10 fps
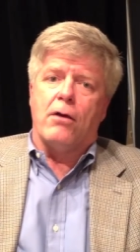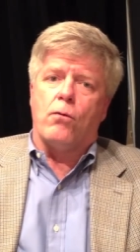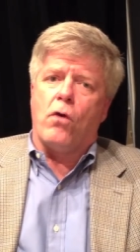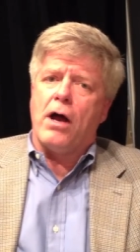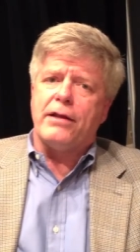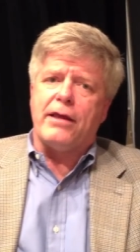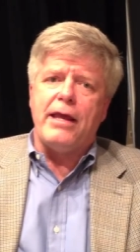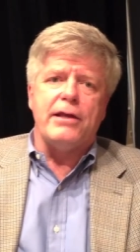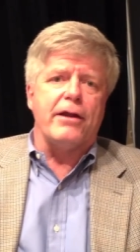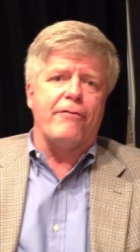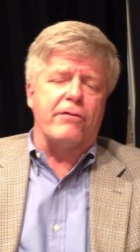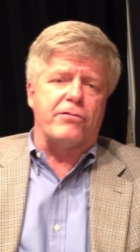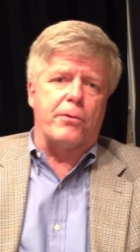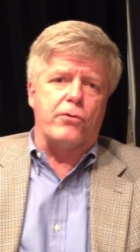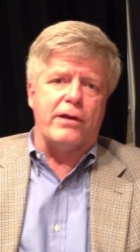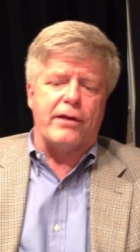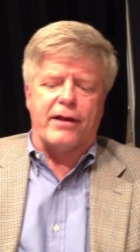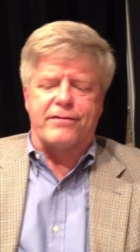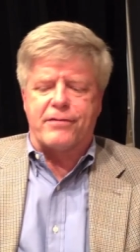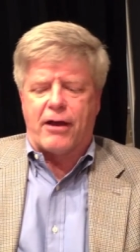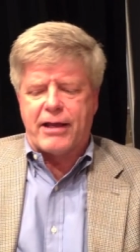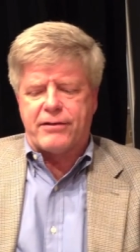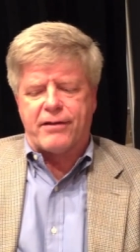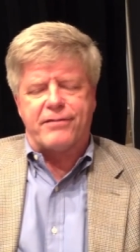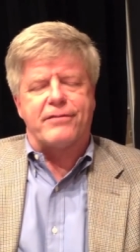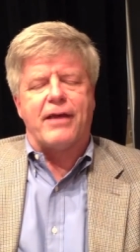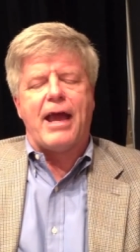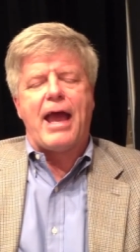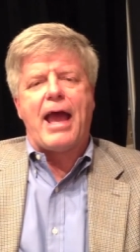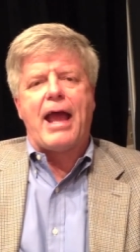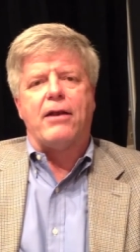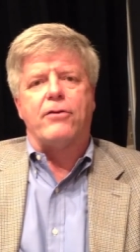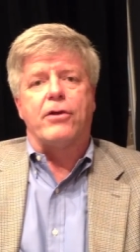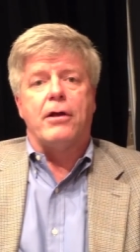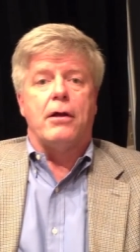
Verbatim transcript: One key difference between data scientists and